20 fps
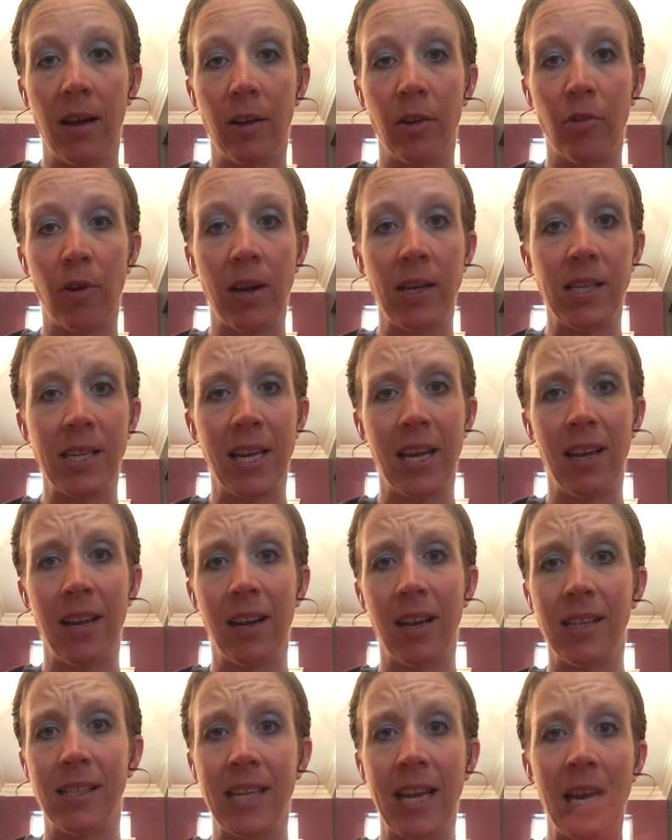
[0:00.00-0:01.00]
Great to
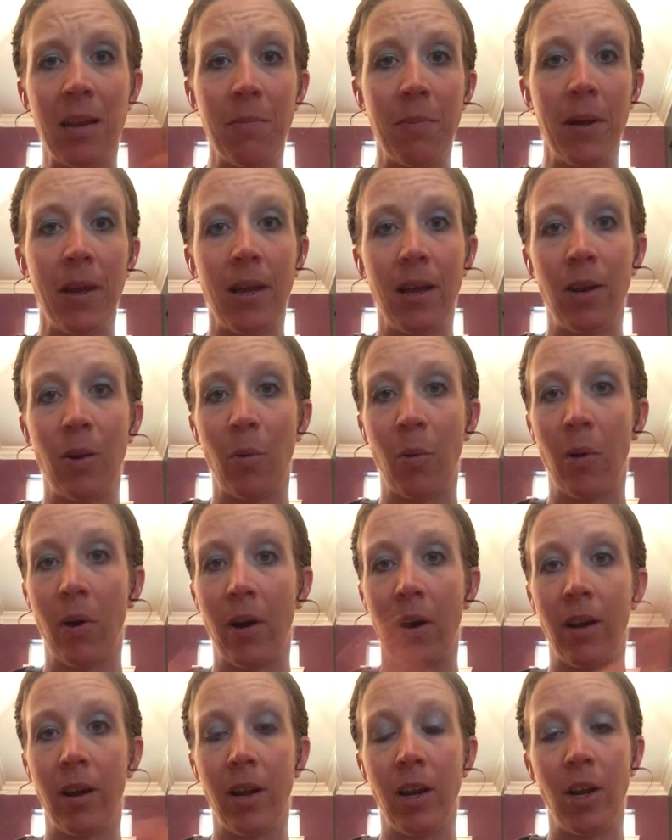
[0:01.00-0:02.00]
hit a sand pit,
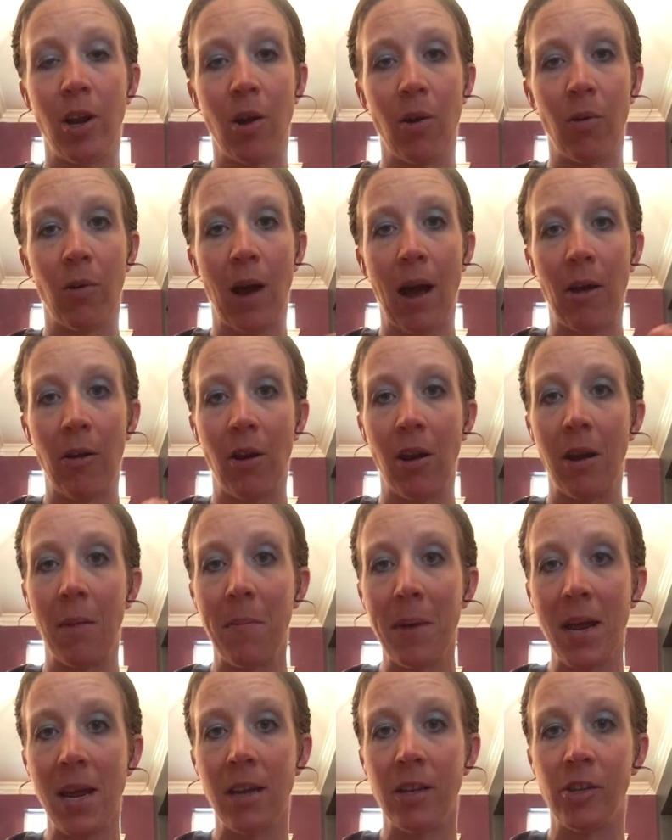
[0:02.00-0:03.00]
or out on a
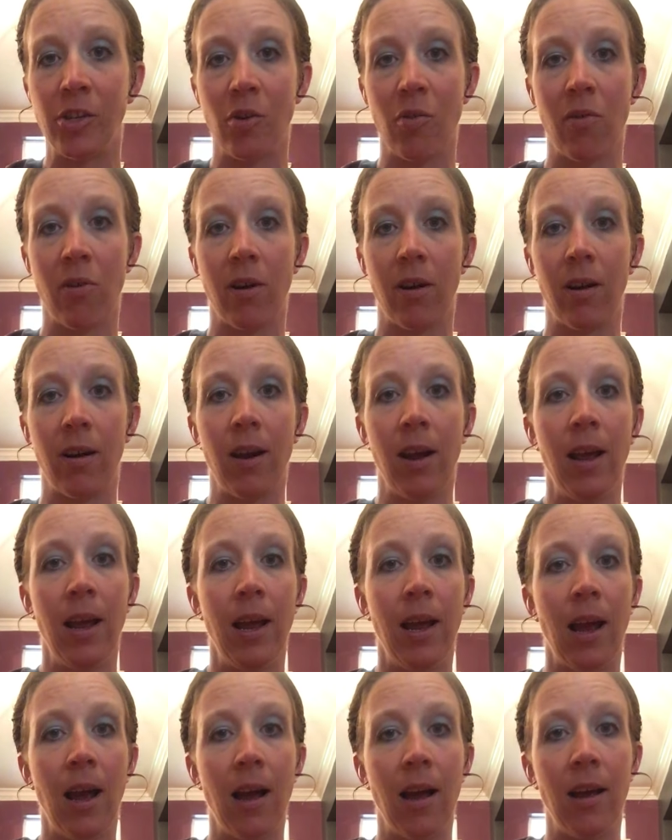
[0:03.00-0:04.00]
beach, or
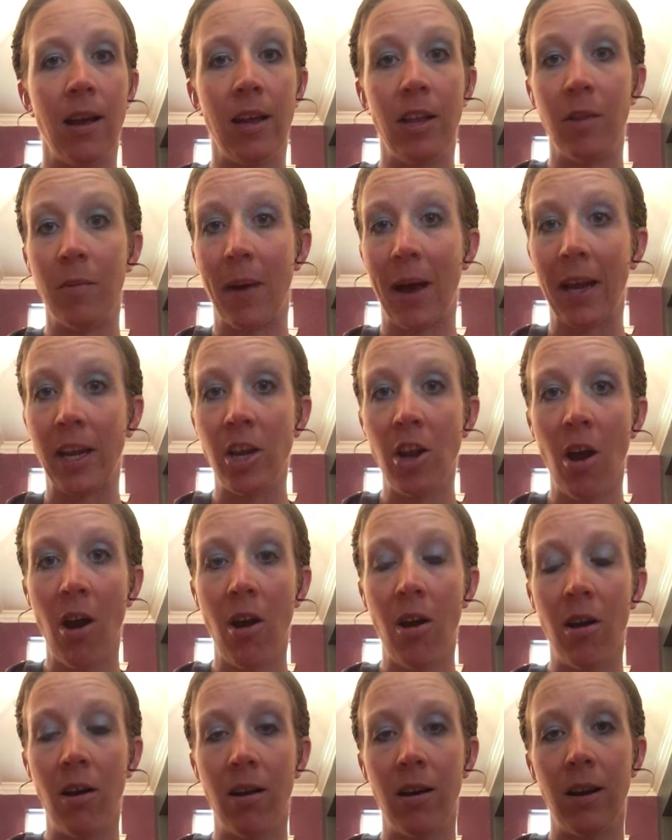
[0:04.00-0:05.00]
in the
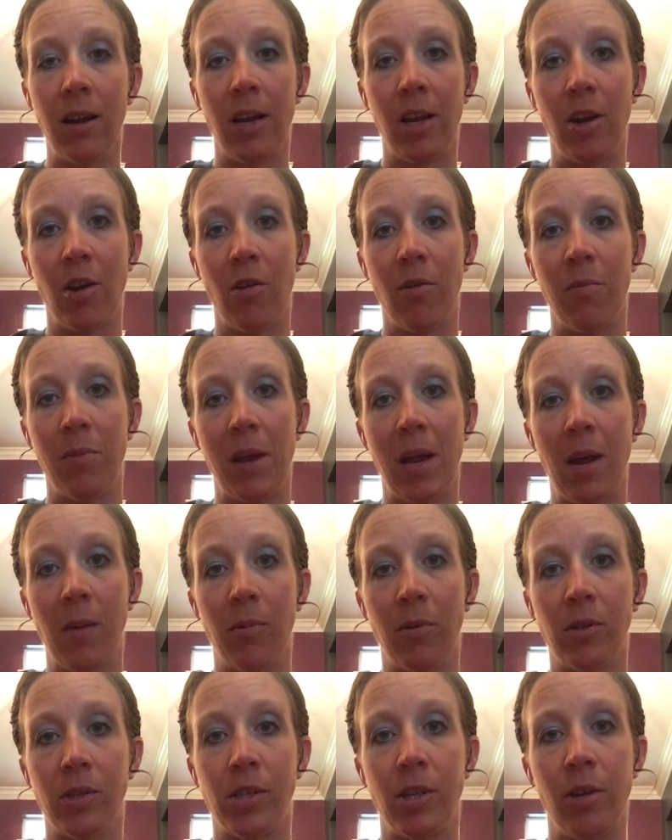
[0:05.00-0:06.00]
backyard, and be
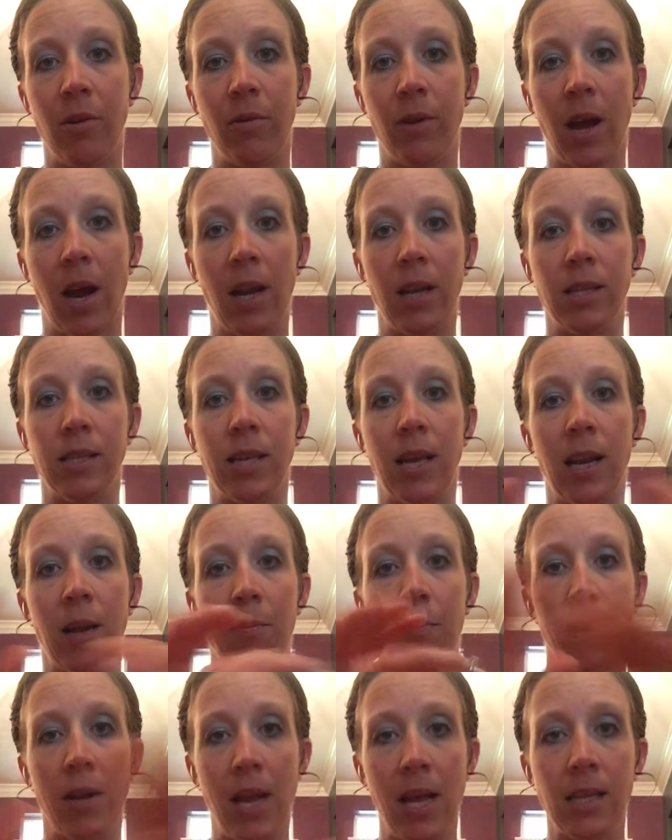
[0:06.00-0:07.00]
able to kind of set
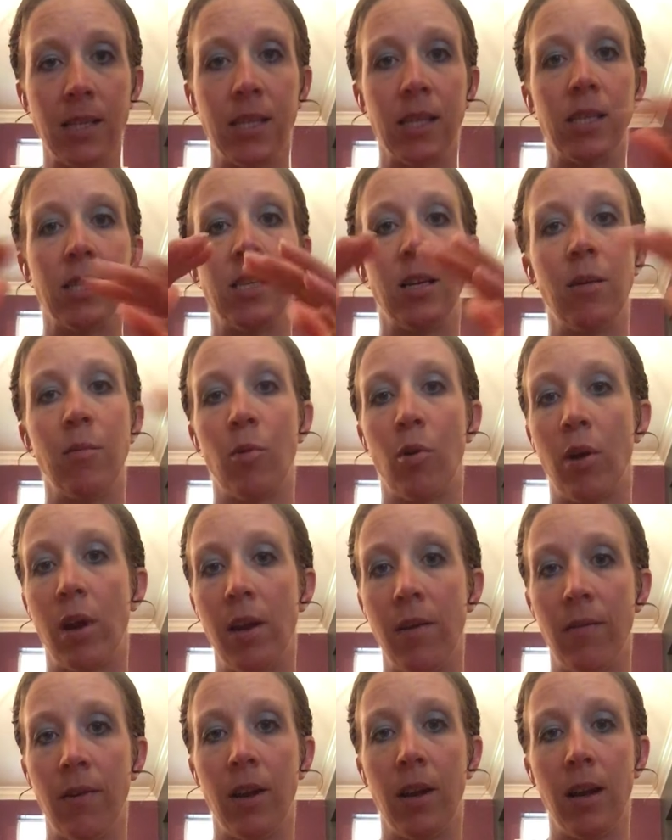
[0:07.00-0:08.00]
up a net system, or
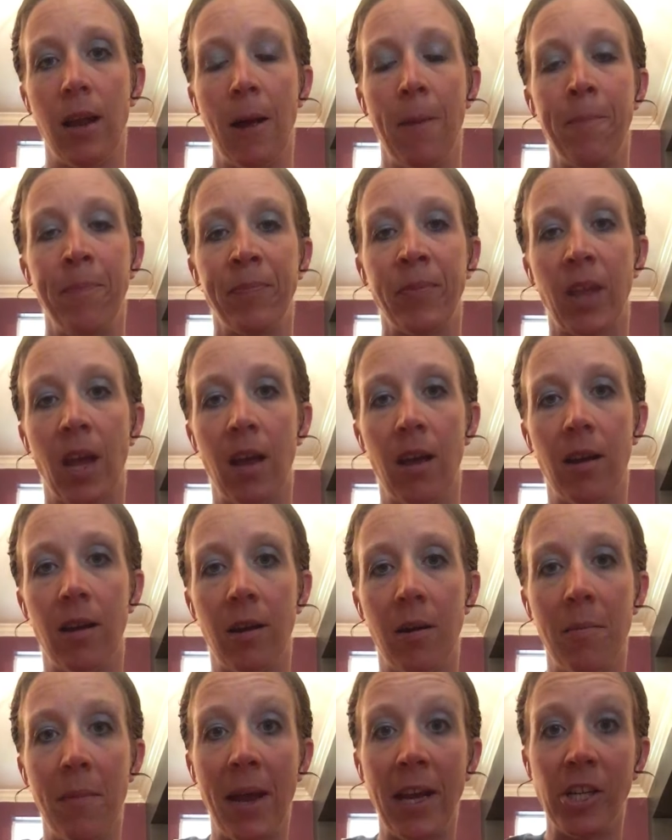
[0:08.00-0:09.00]
even
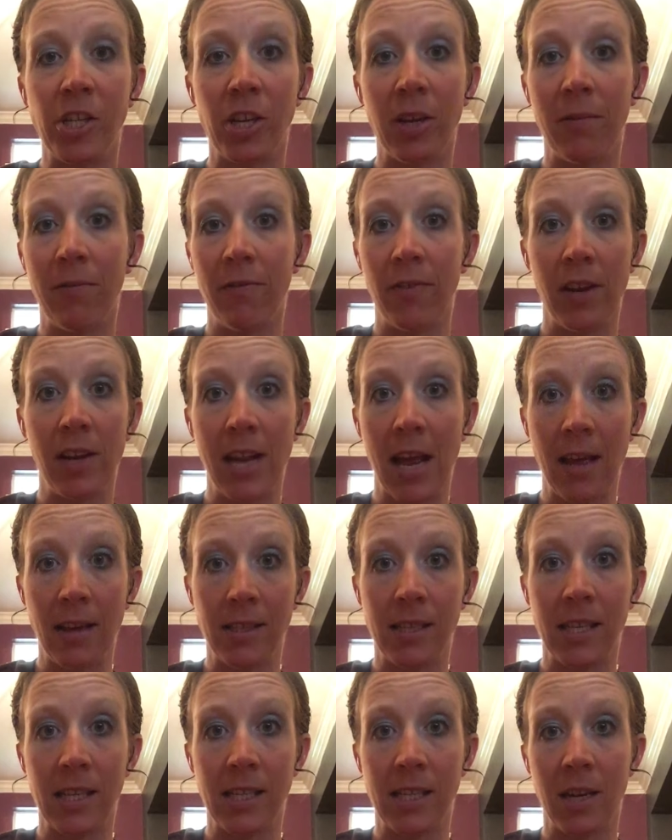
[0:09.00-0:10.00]
a makeshift net
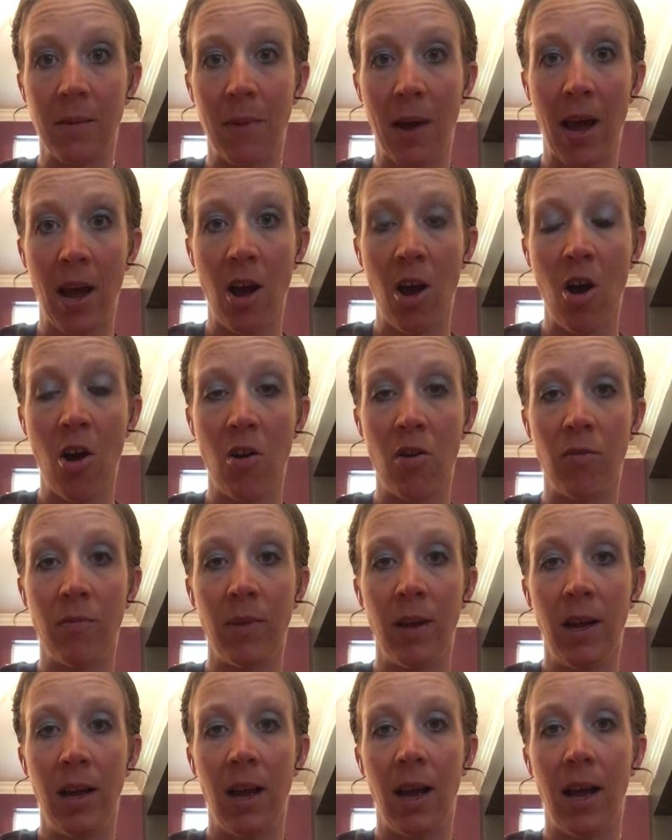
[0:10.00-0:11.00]
system at home
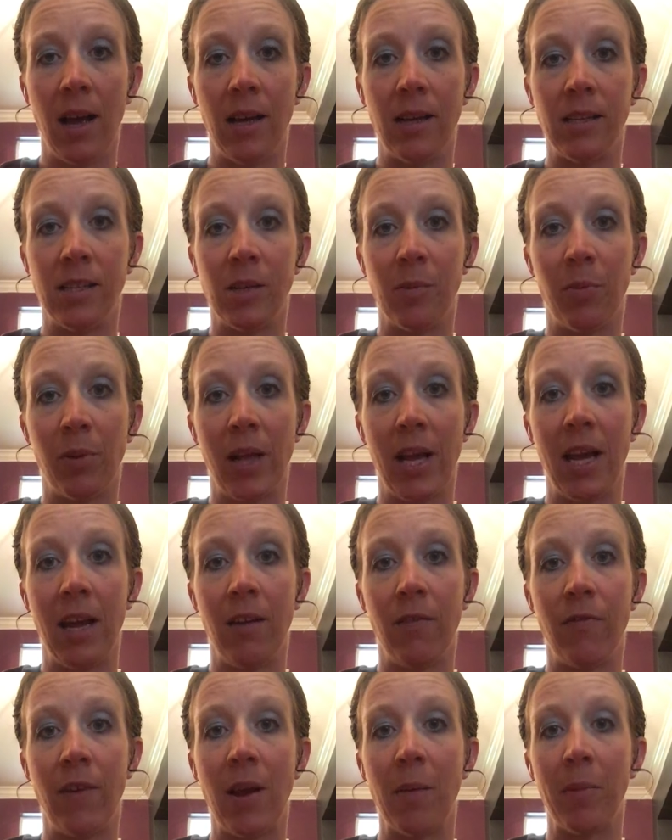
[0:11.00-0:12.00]
to play
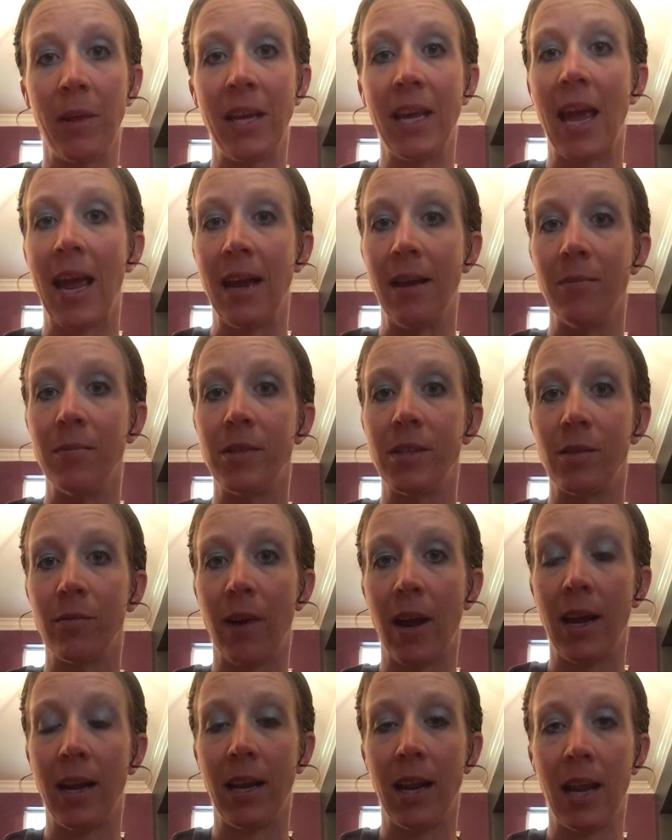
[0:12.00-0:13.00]
family games,
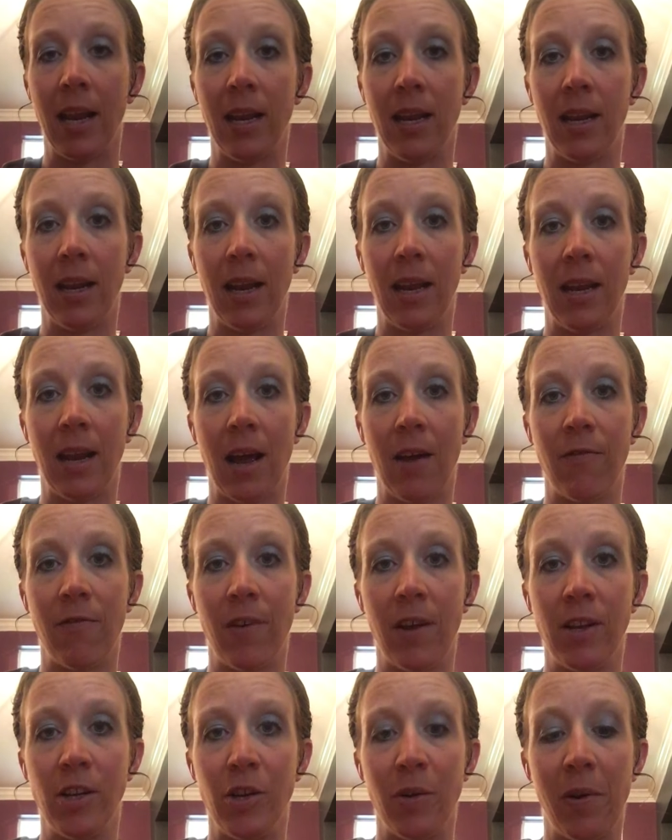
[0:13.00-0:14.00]
right? And have
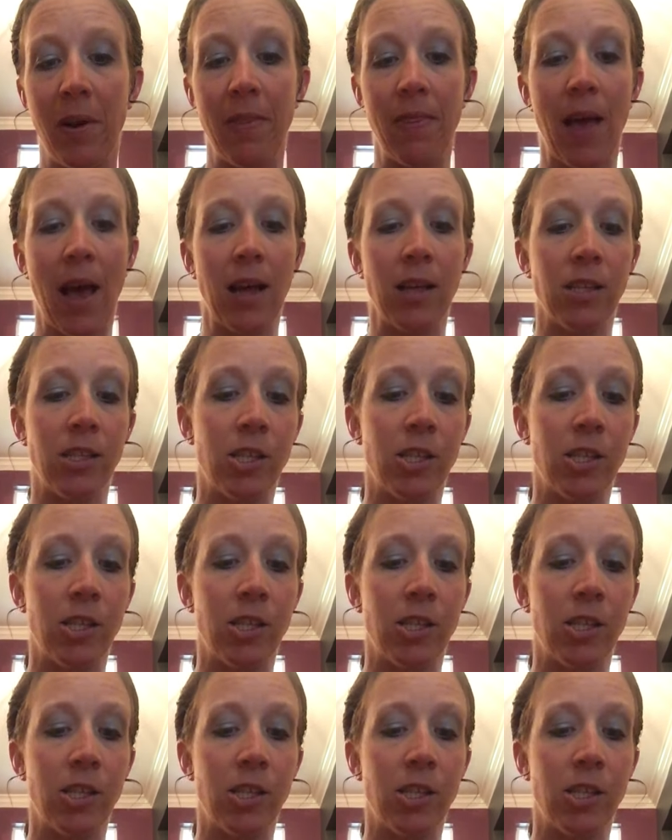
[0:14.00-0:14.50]
fun doing that.